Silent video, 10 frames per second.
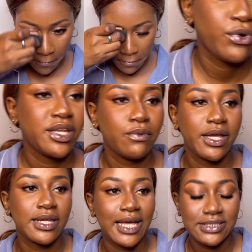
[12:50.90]
I'm already
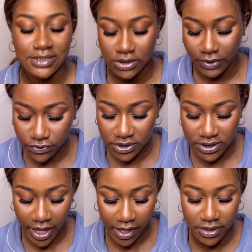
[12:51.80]
wearing lashes, so
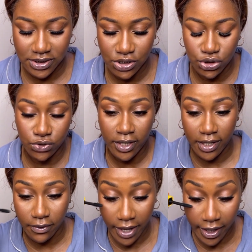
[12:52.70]
unfortunately I can't teach you
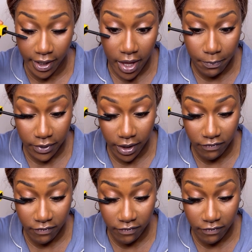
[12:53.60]
how I apply